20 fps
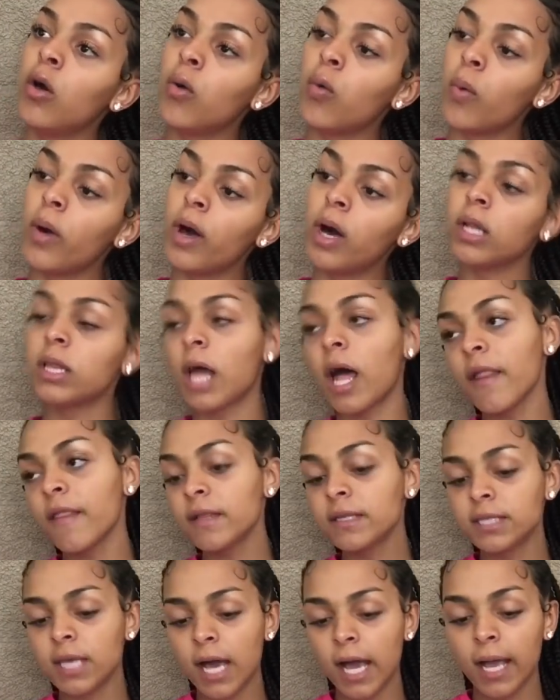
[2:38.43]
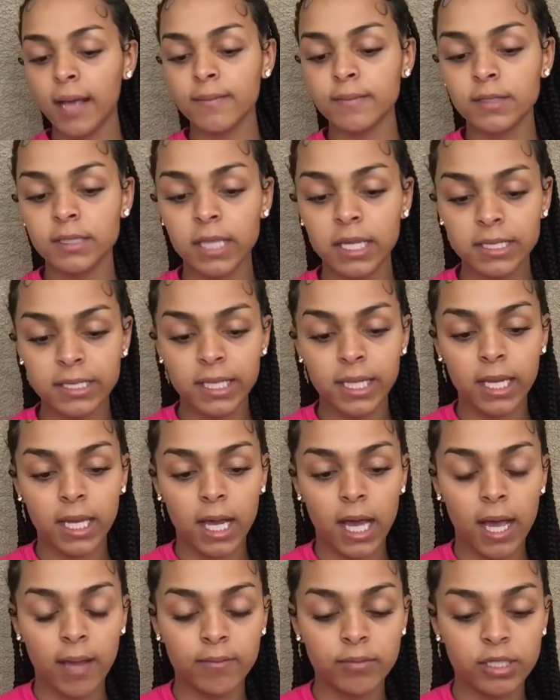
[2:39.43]
Well, a lot of the times they
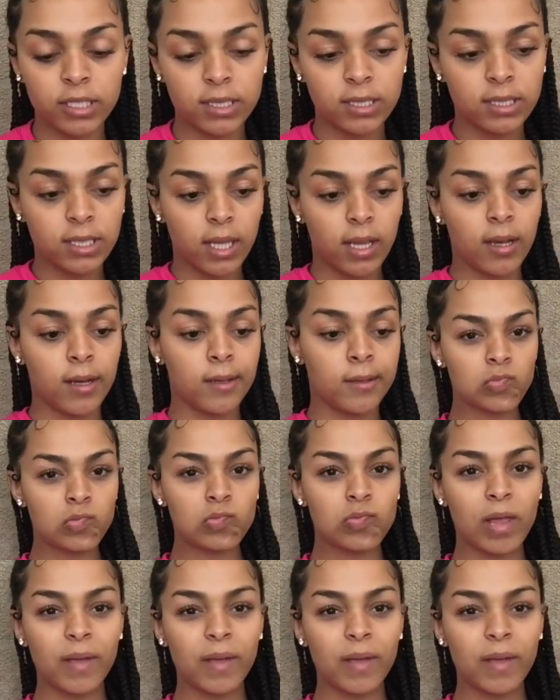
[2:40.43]
think I'm just, um,